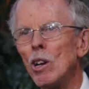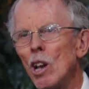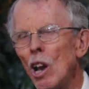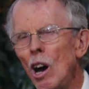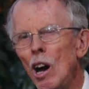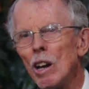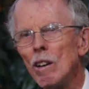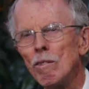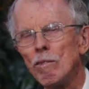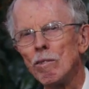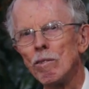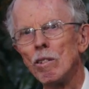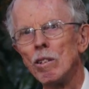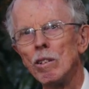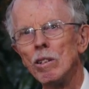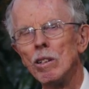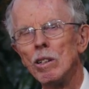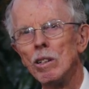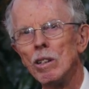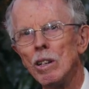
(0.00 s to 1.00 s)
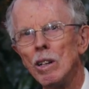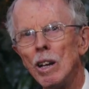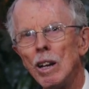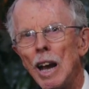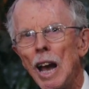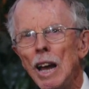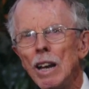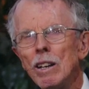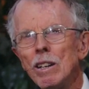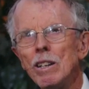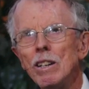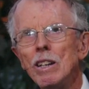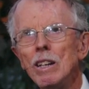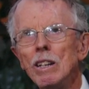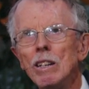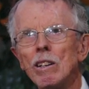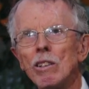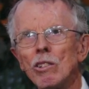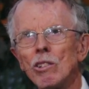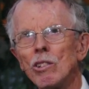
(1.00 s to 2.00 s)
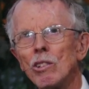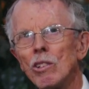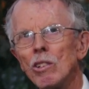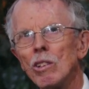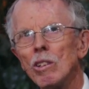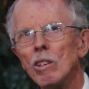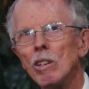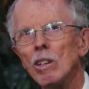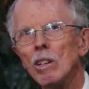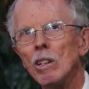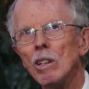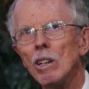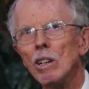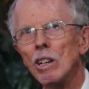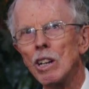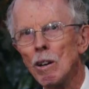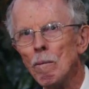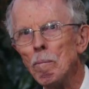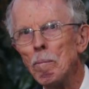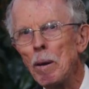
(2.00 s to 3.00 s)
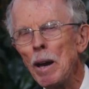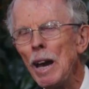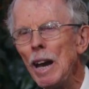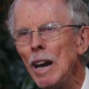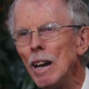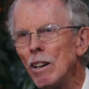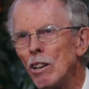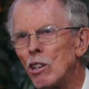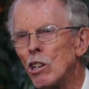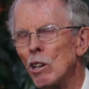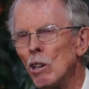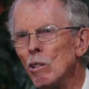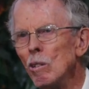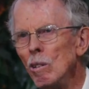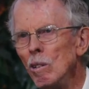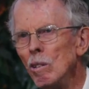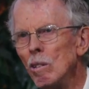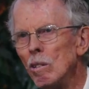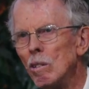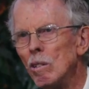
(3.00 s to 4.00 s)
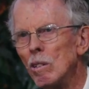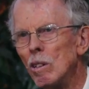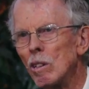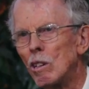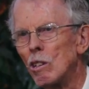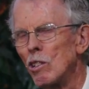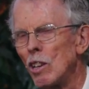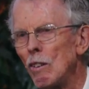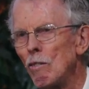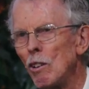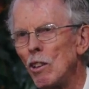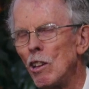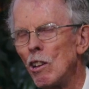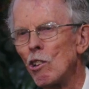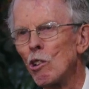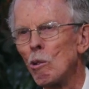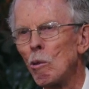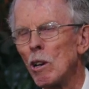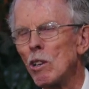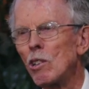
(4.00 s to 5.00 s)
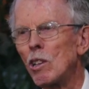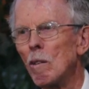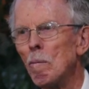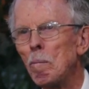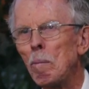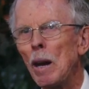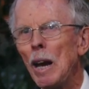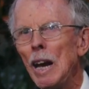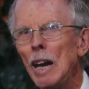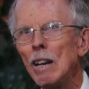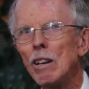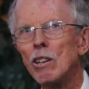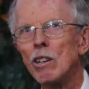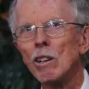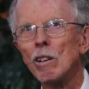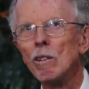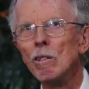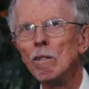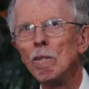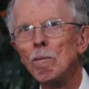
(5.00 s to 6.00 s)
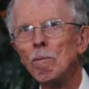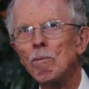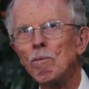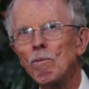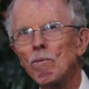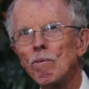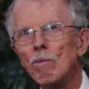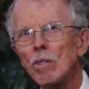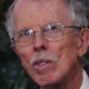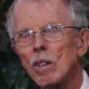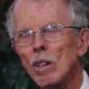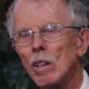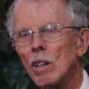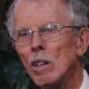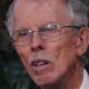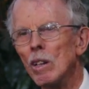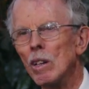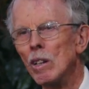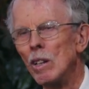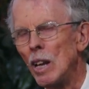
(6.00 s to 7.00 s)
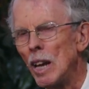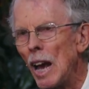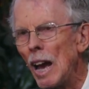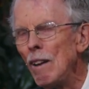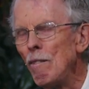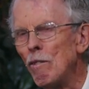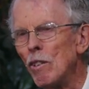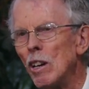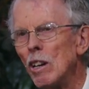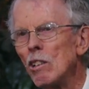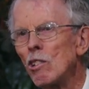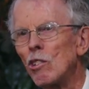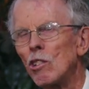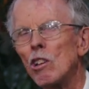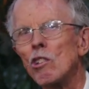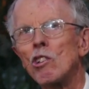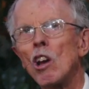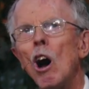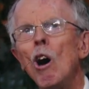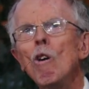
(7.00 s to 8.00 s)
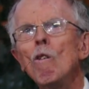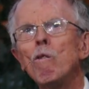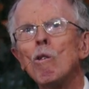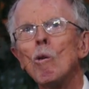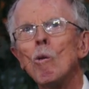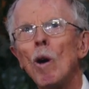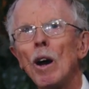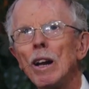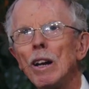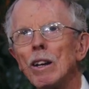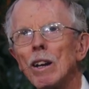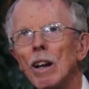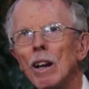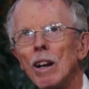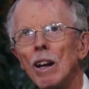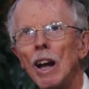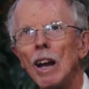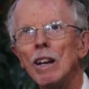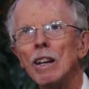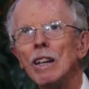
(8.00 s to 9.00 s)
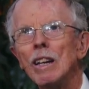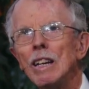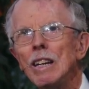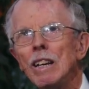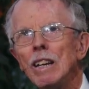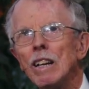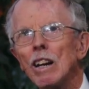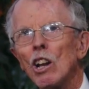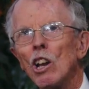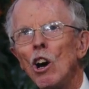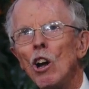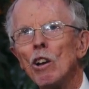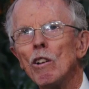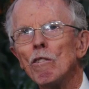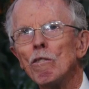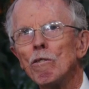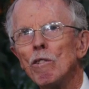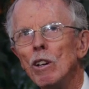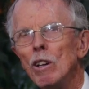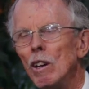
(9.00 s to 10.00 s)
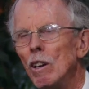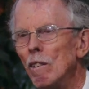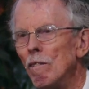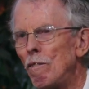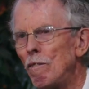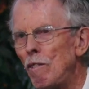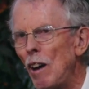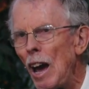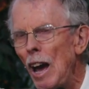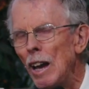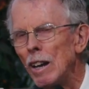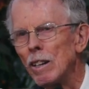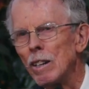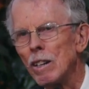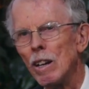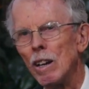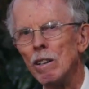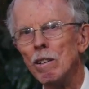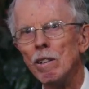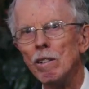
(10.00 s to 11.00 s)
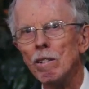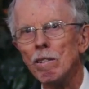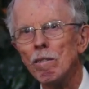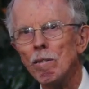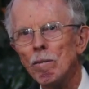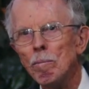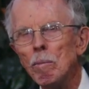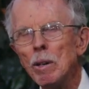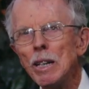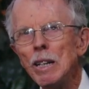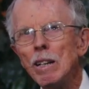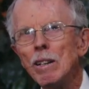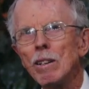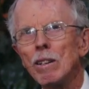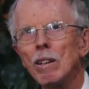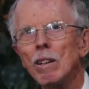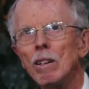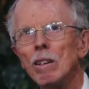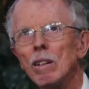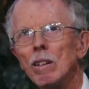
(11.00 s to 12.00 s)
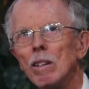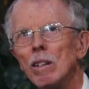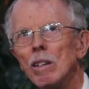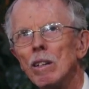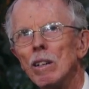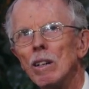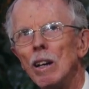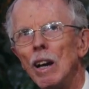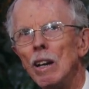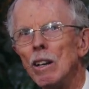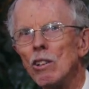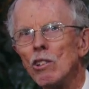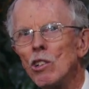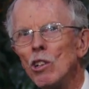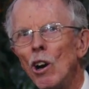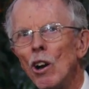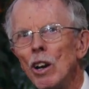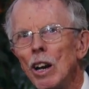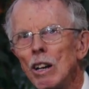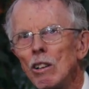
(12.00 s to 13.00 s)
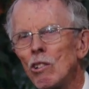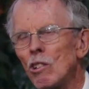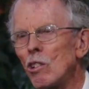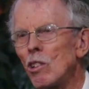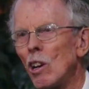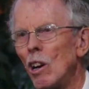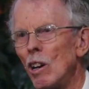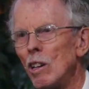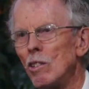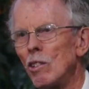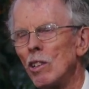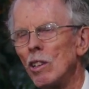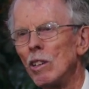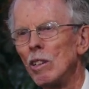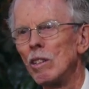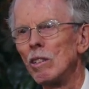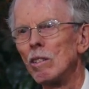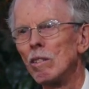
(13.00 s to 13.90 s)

life, added years, compared to, because everything's always compared to, the Adventist that's overweight and eating a lot of fat and meat and is not exercising.